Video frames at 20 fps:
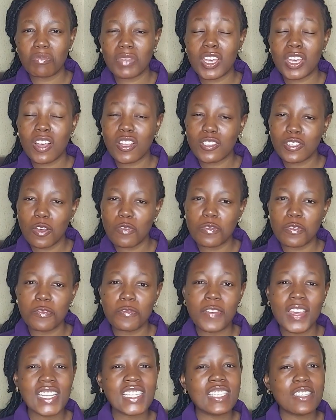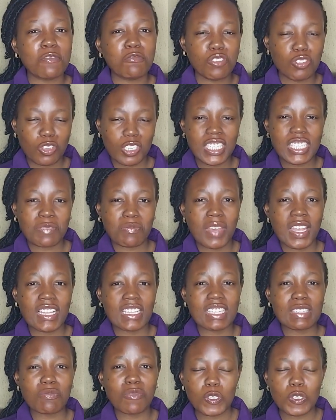Because of effective
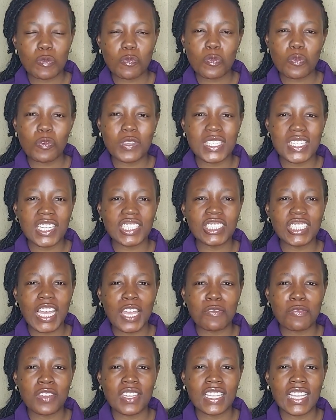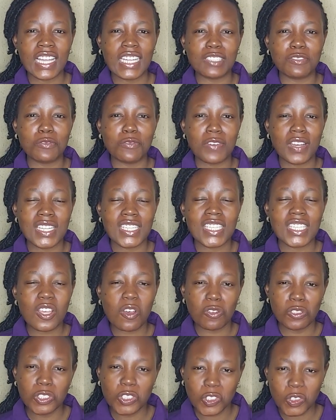treatment, most people with HIV in
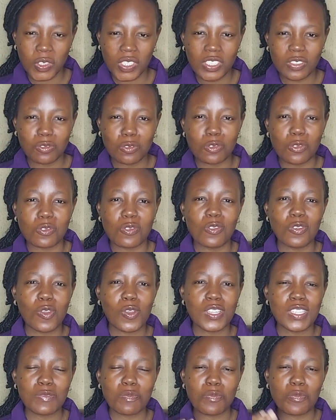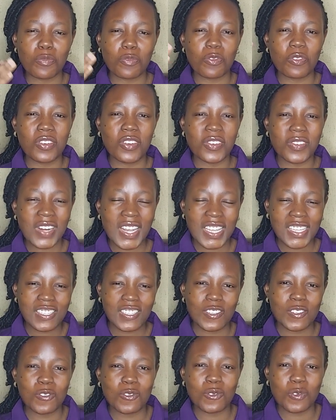advanced country do not
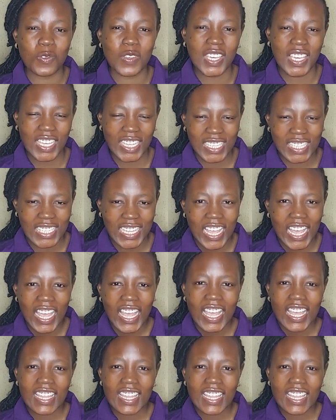progress into it.